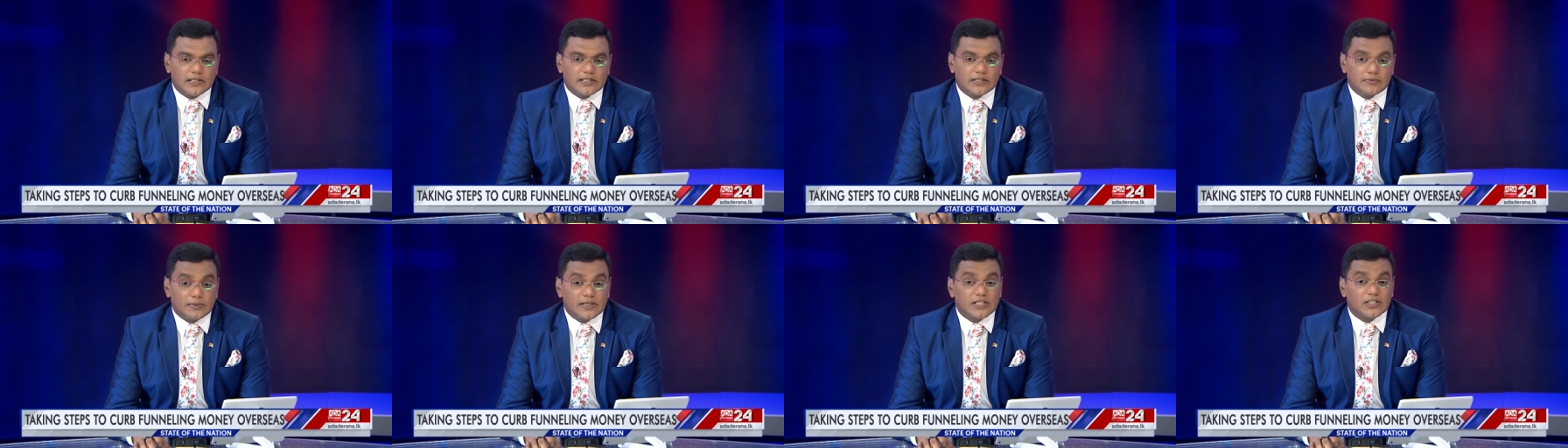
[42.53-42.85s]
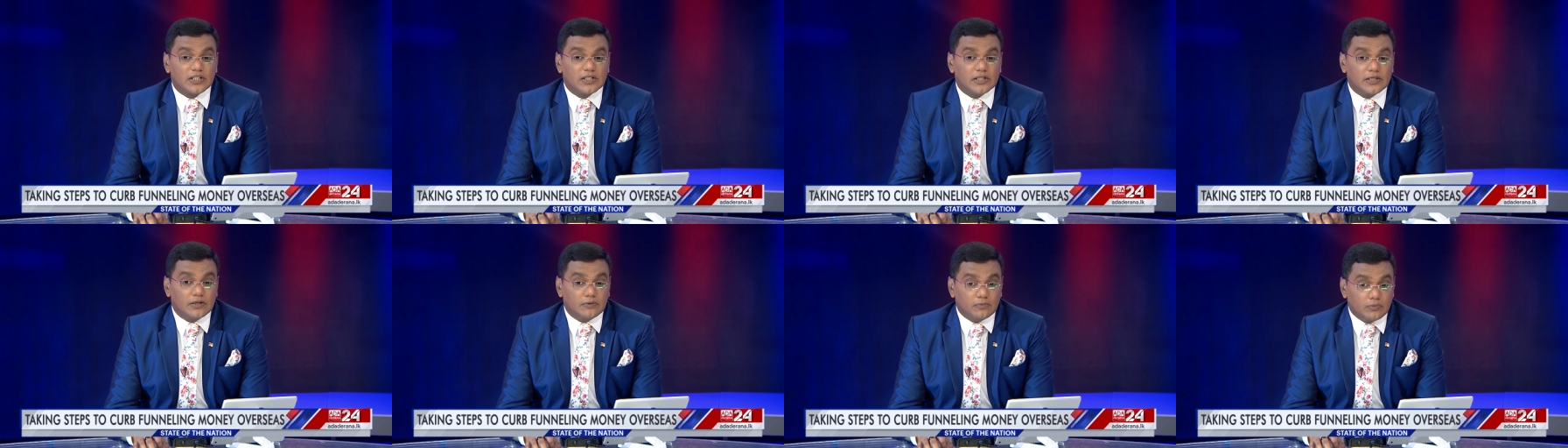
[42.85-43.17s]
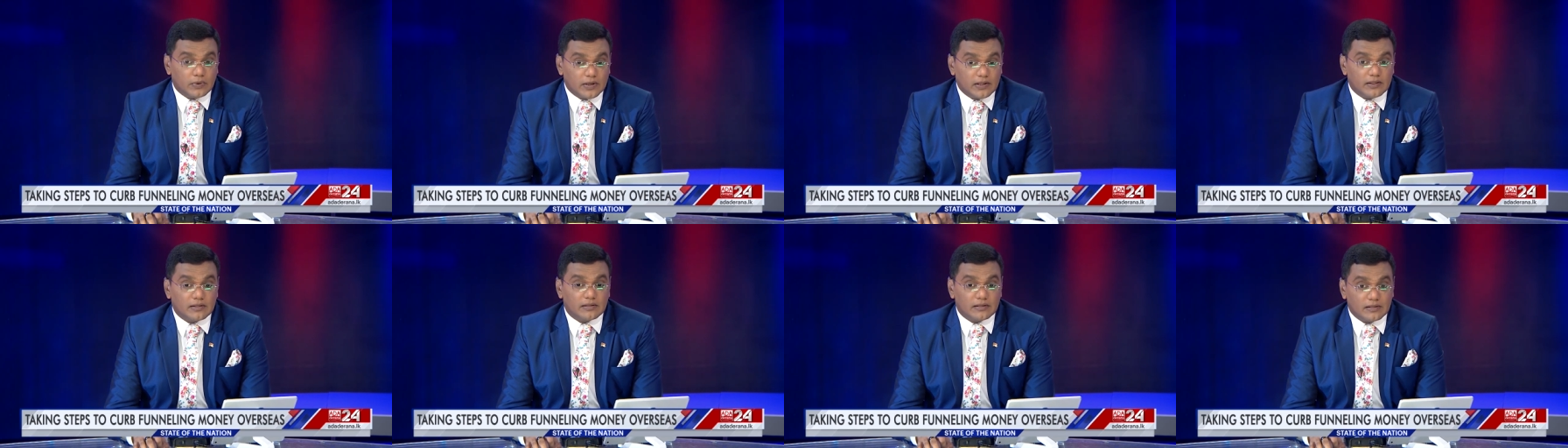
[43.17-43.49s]
especially
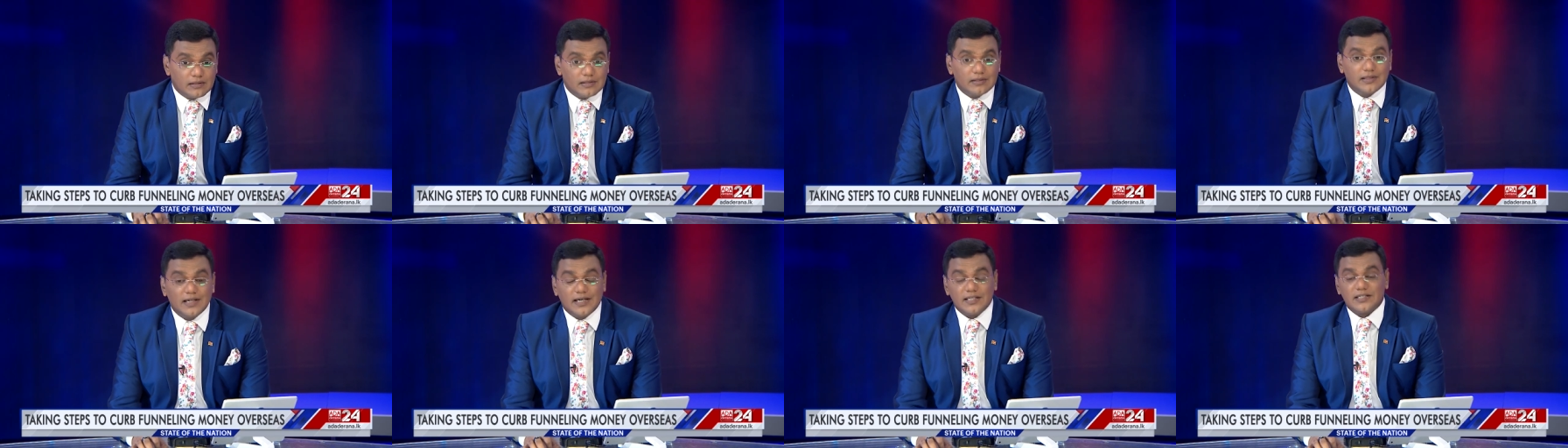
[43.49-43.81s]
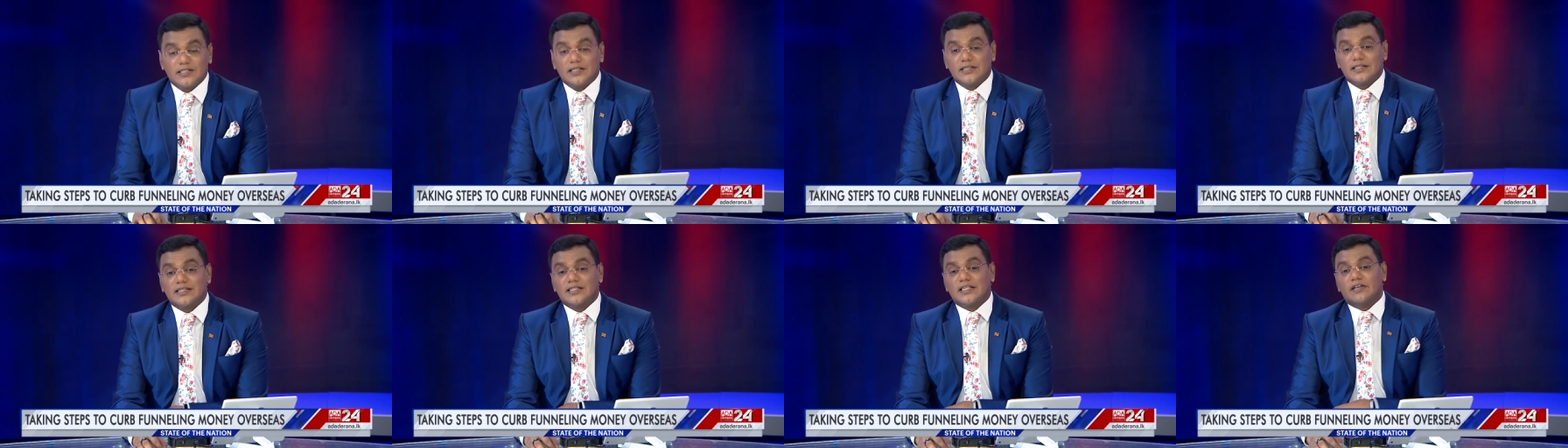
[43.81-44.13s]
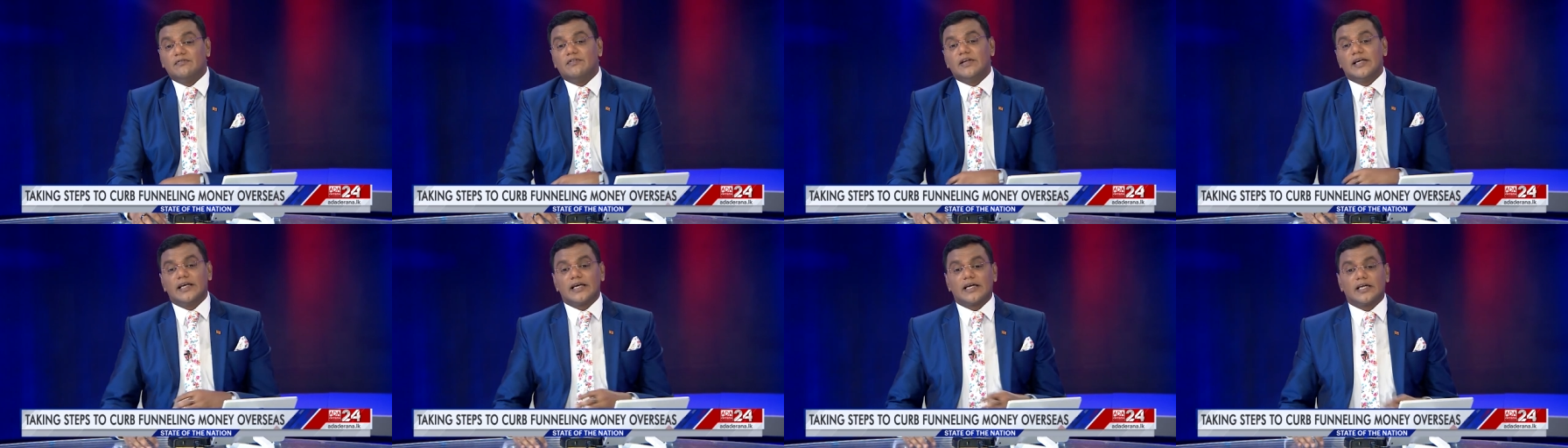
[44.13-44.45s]
when there's a
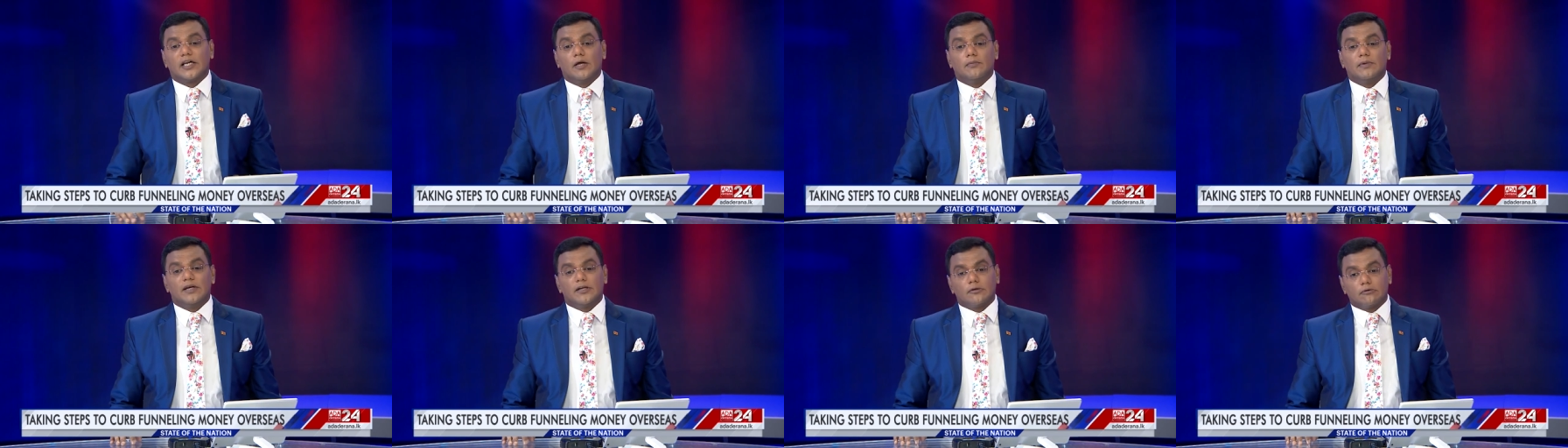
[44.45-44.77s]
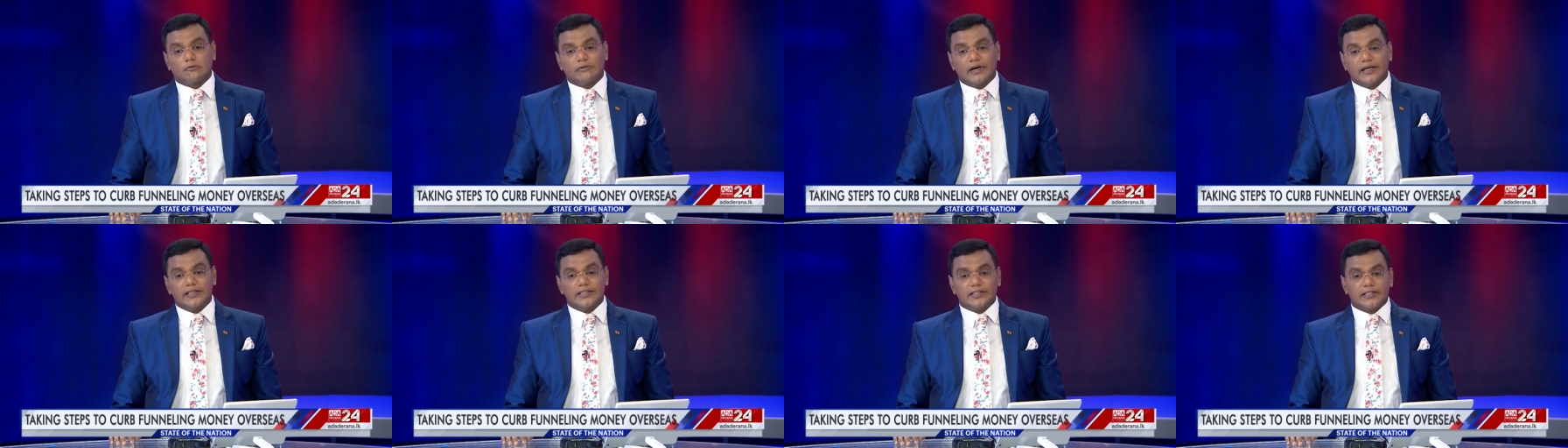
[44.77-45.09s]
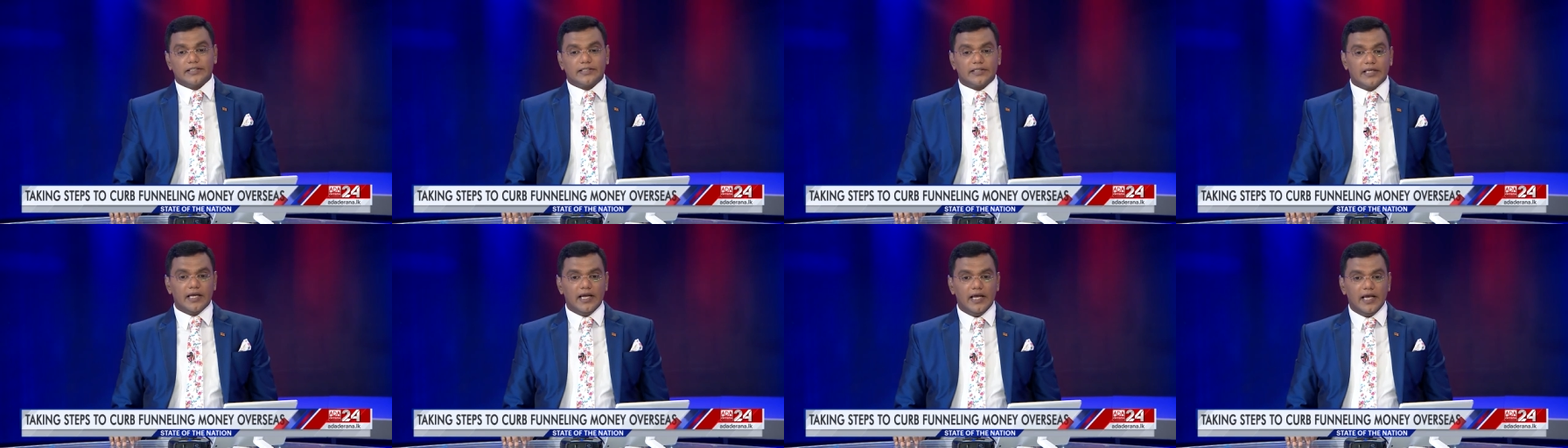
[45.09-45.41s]
severe economic
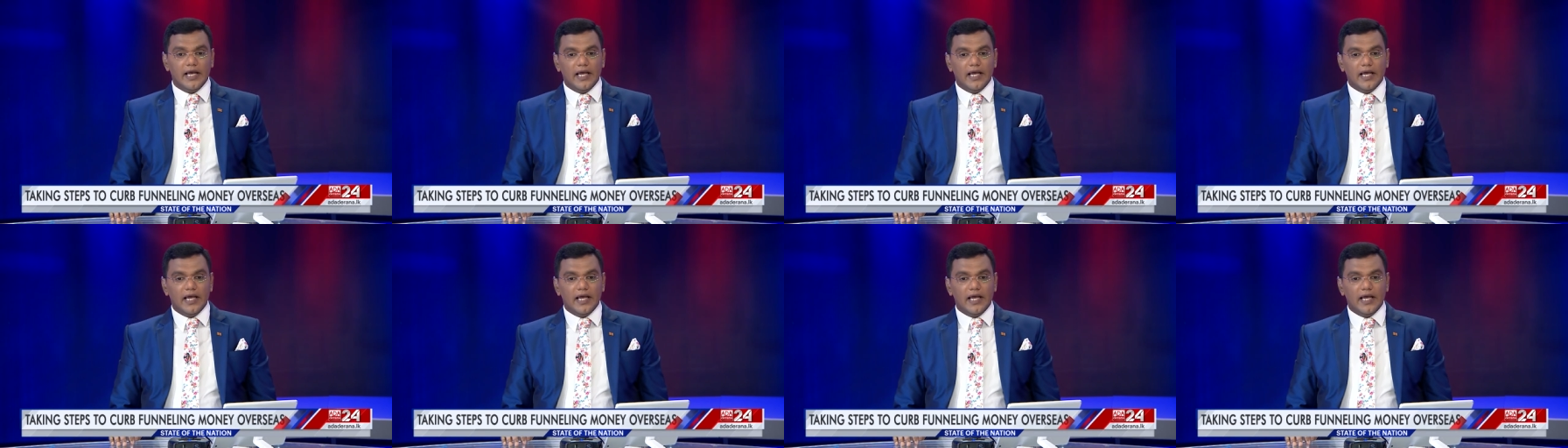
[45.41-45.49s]
crisis.